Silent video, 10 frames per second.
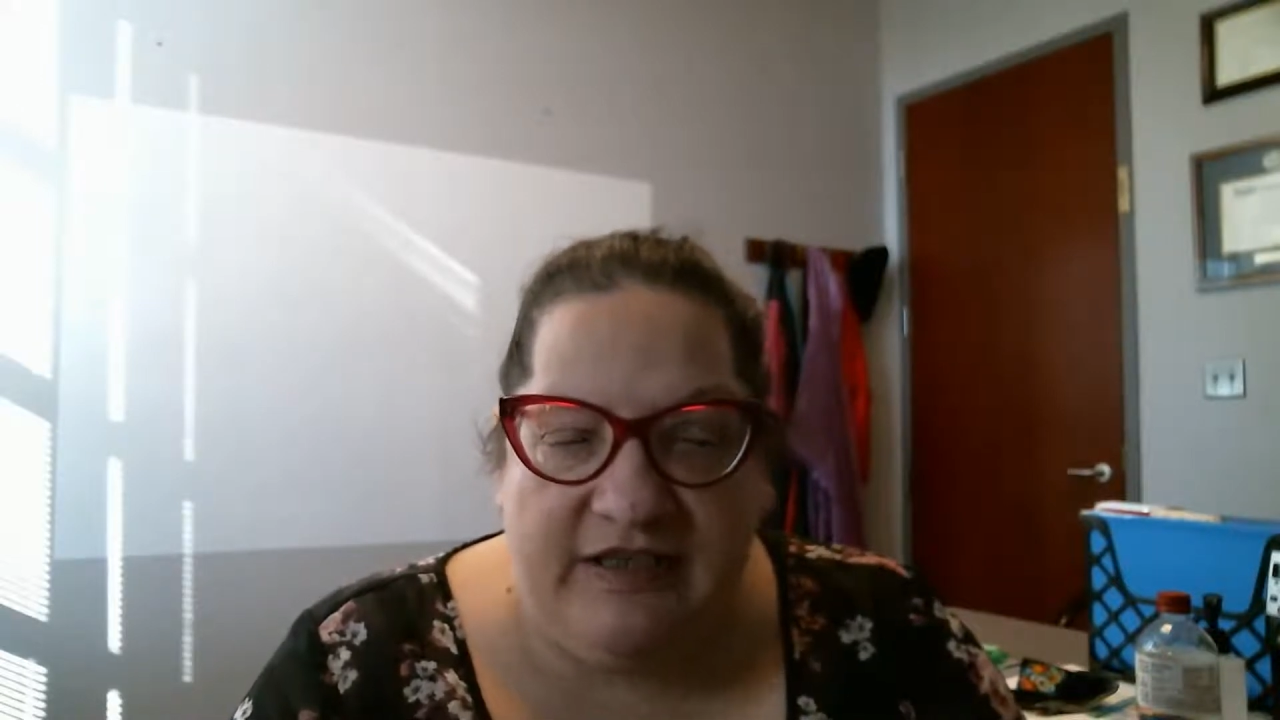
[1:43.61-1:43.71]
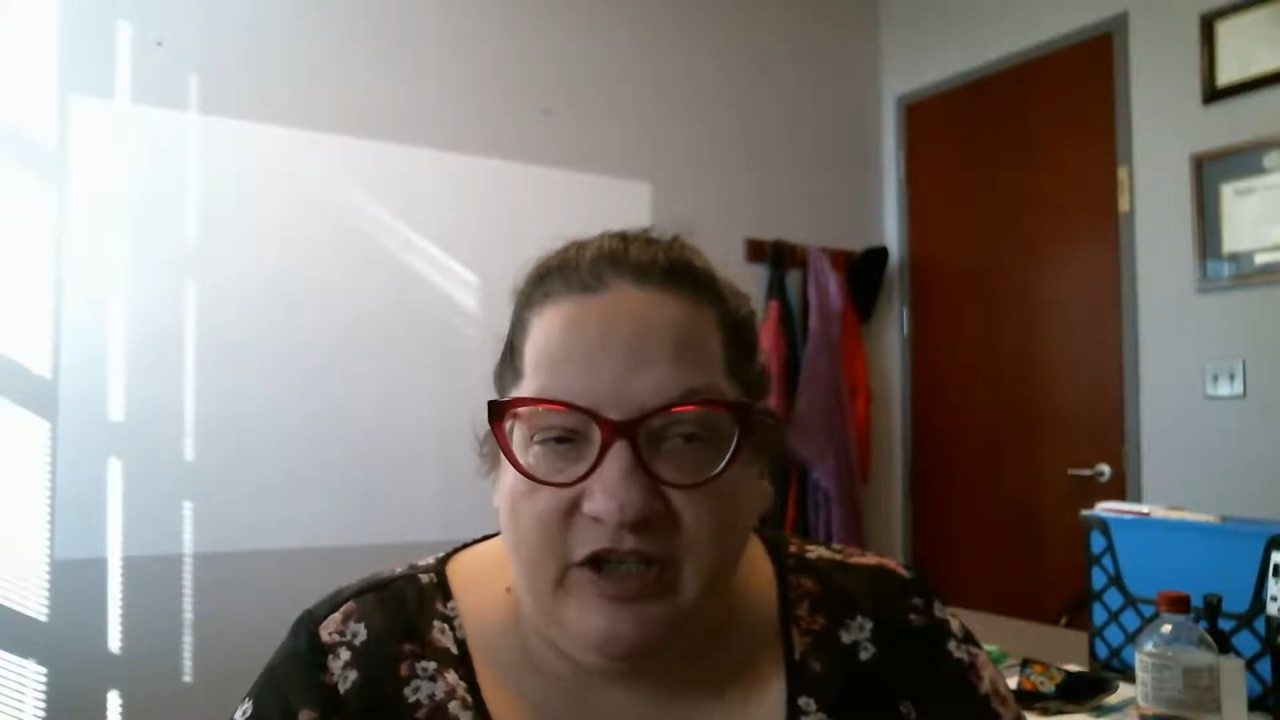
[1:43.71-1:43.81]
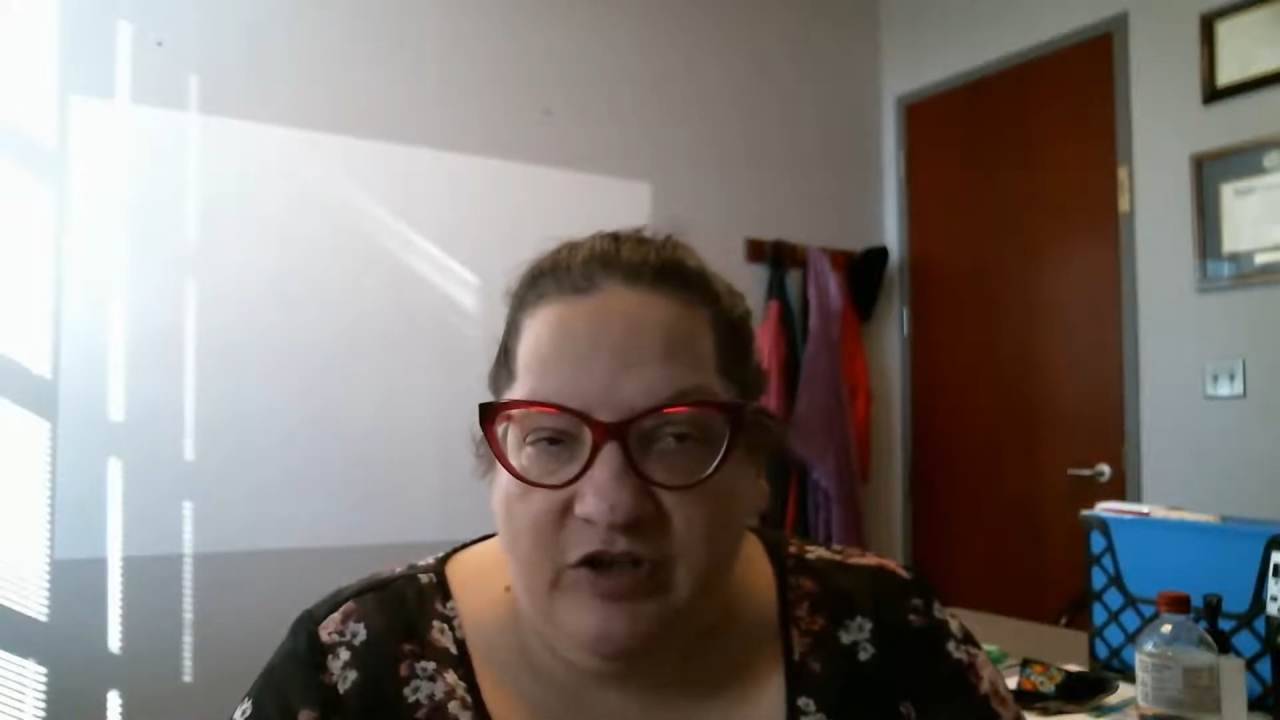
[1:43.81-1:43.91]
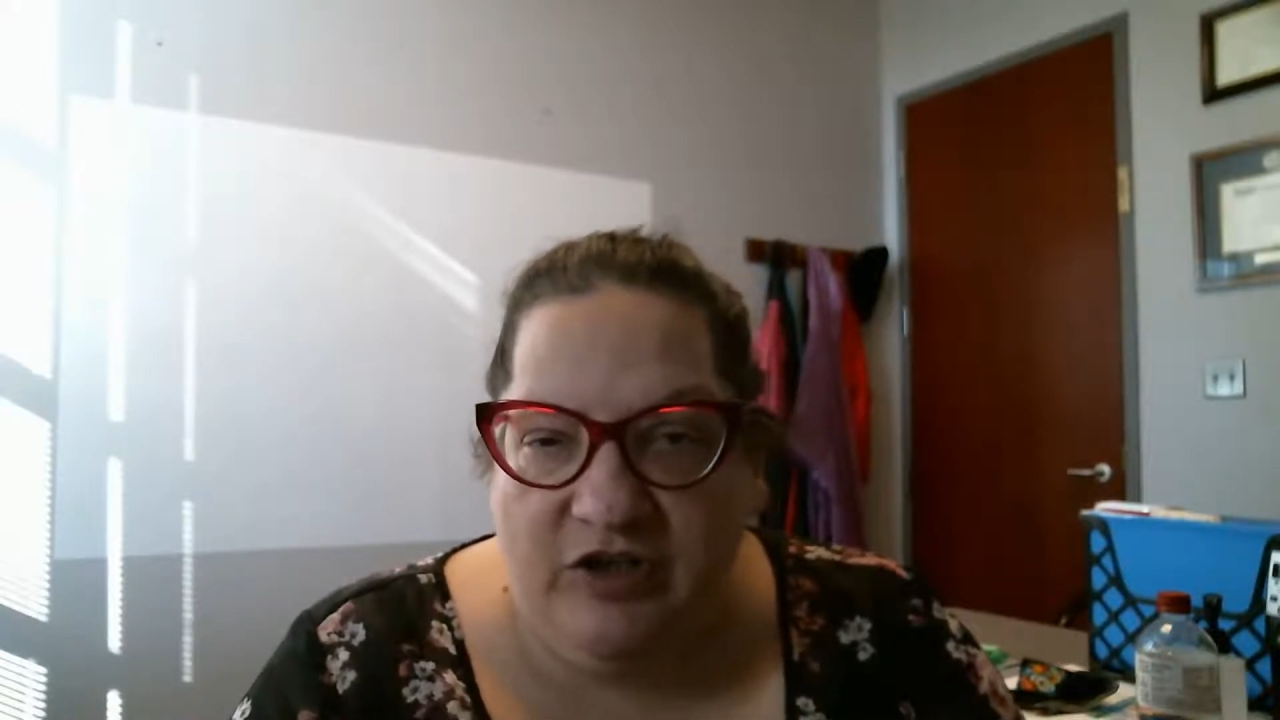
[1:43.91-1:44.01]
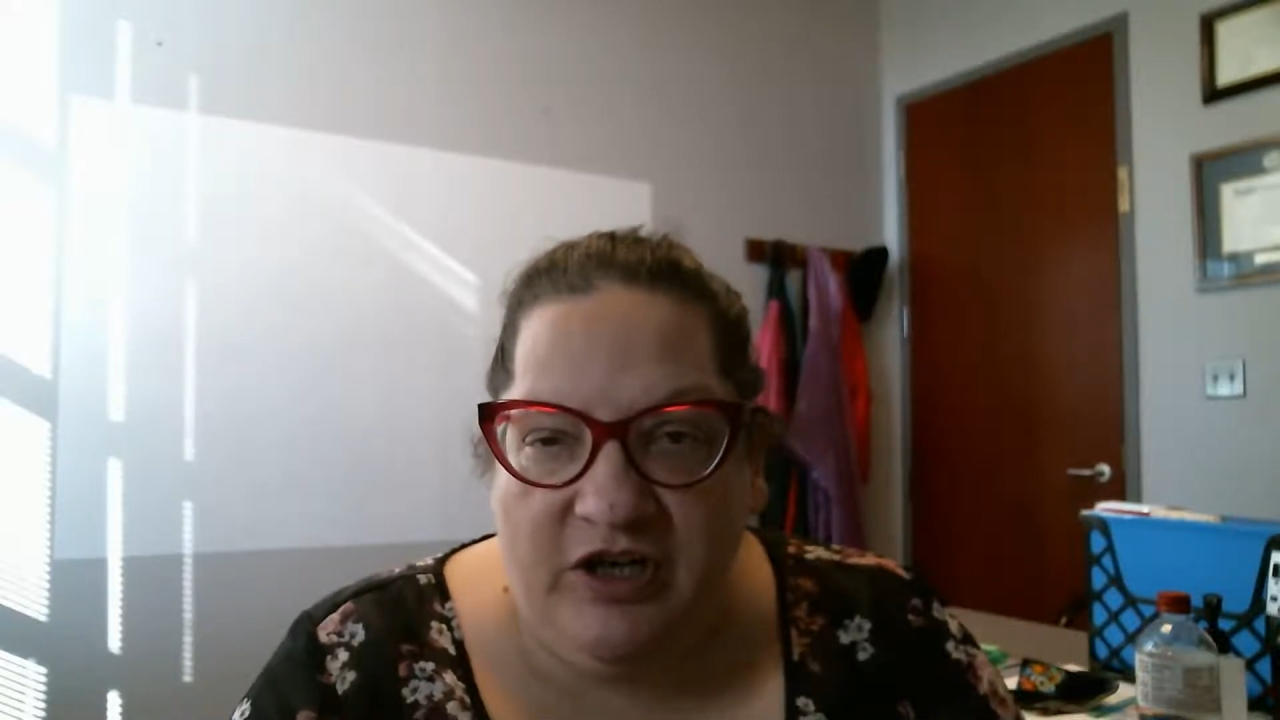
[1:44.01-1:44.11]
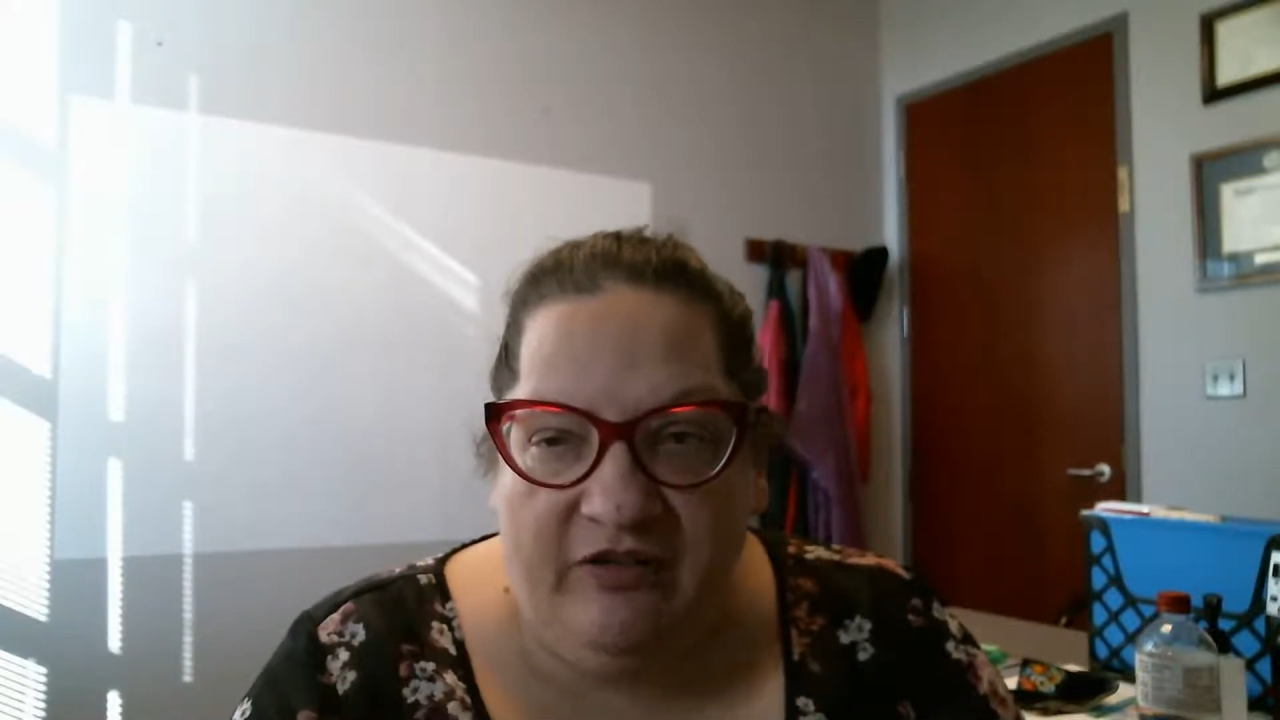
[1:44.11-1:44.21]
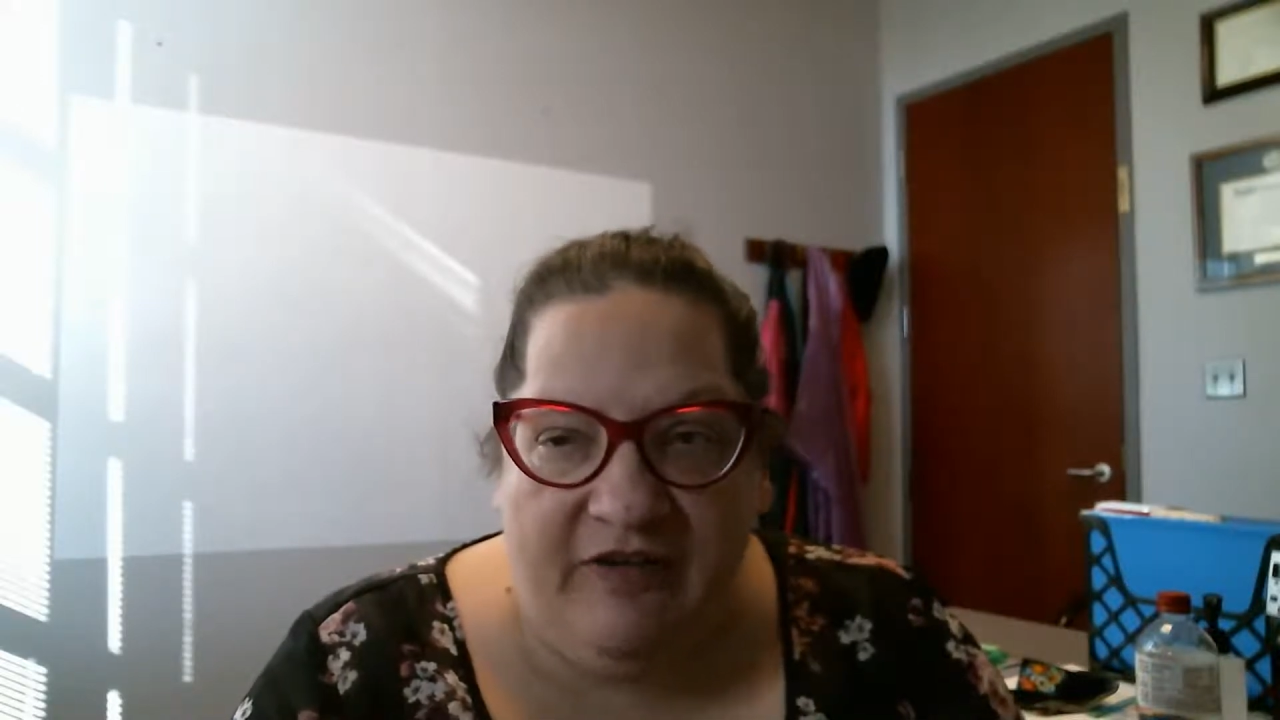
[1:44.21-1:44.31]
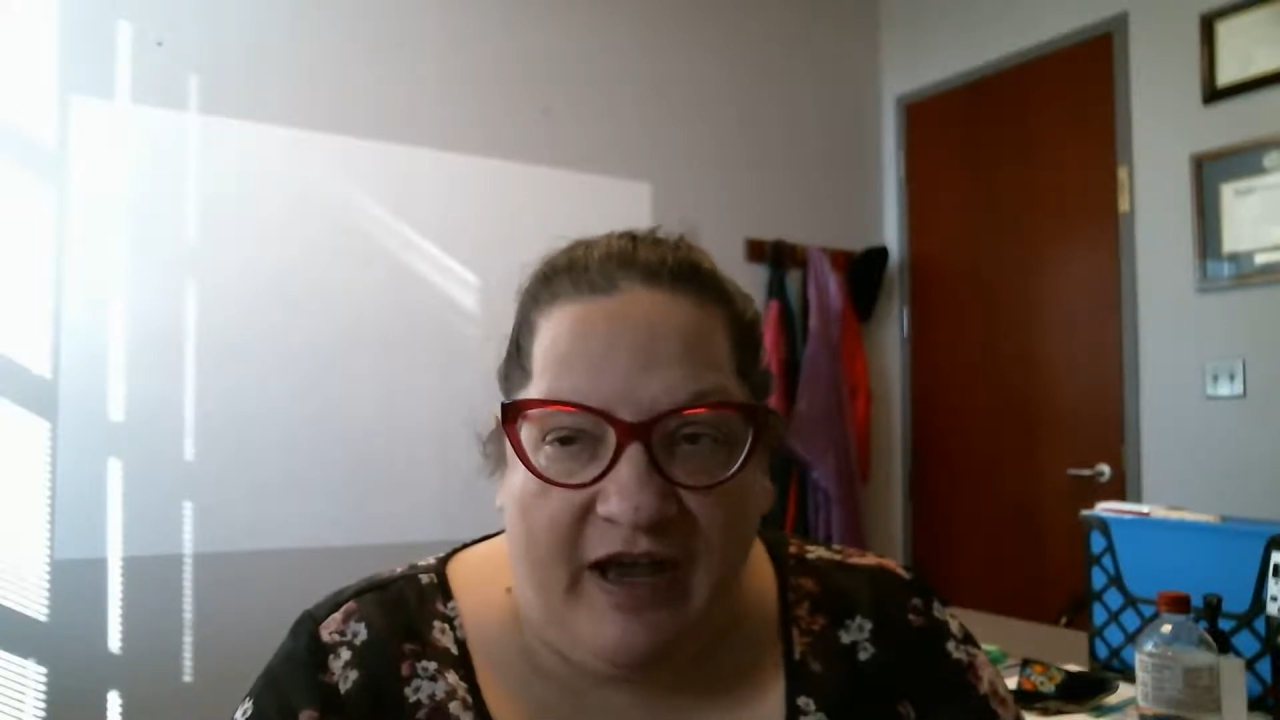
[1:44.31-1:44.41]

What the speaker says: it a good enough